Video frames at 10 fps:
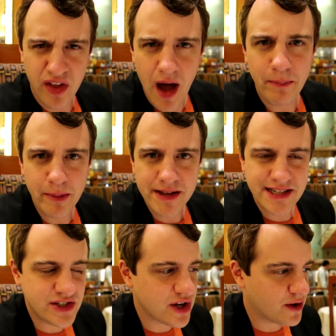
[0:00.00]
complement
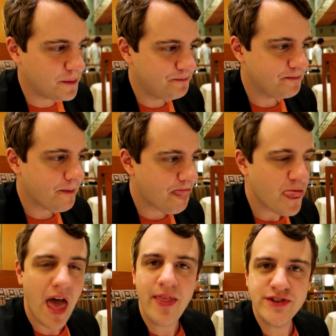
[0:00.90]
each other,
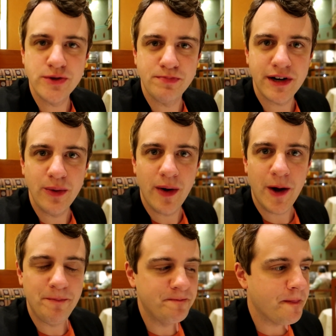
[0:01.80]
and they do pretty
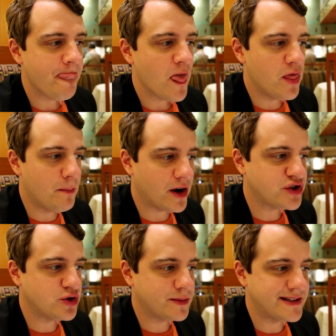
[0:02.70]
well. The
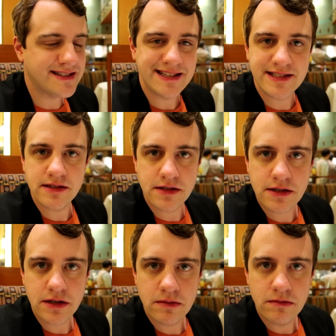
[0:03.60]
mushroom
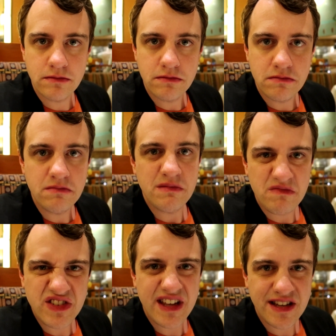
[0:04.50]
consistency,
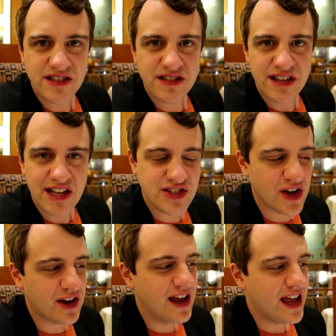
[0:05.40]
it's nice, it's
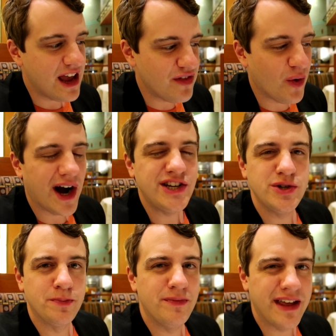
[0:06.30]
good. Even though I
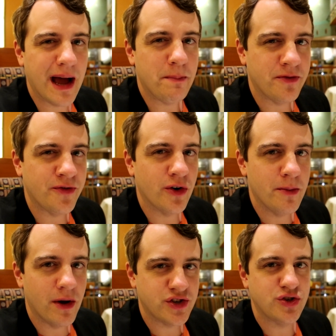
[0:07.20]
do think I prefer the
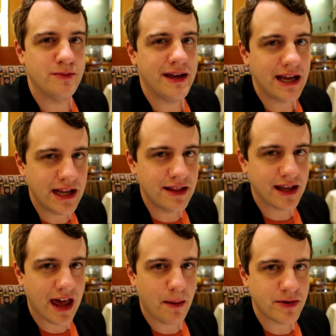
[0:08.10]
mushroom in the
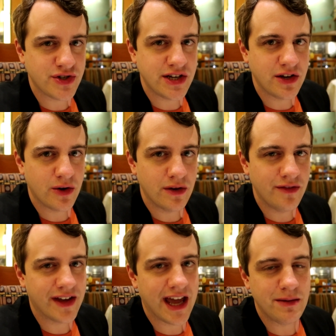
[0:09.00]
cappuccino
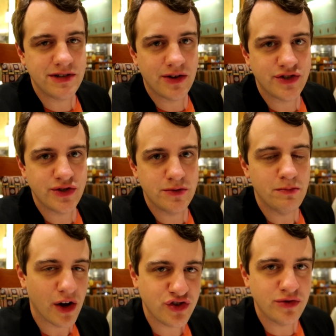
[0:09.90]
if it came down to
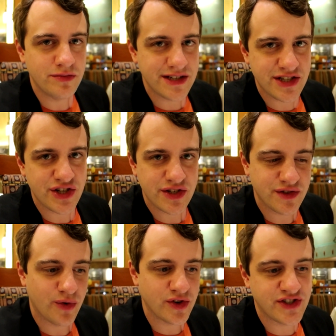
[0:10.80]
mushroom
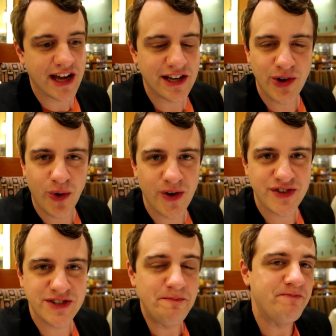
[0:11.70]
dishes for second course.
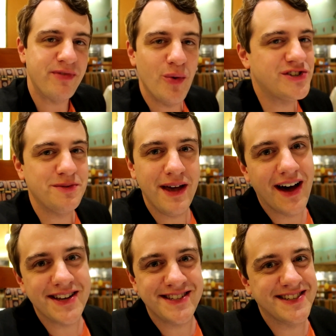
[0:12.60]
Which, to be
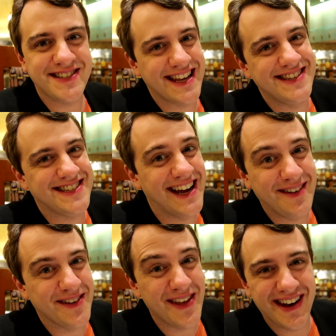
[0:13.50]
honest, is a sentence I
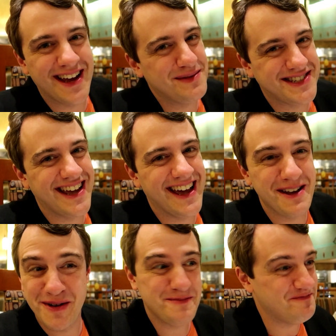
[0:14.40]
never thought I'd be
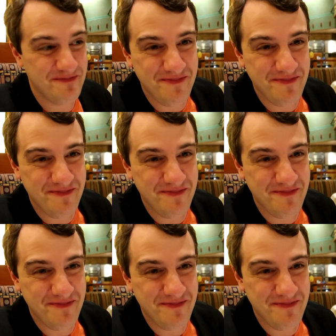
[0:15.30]
saying, but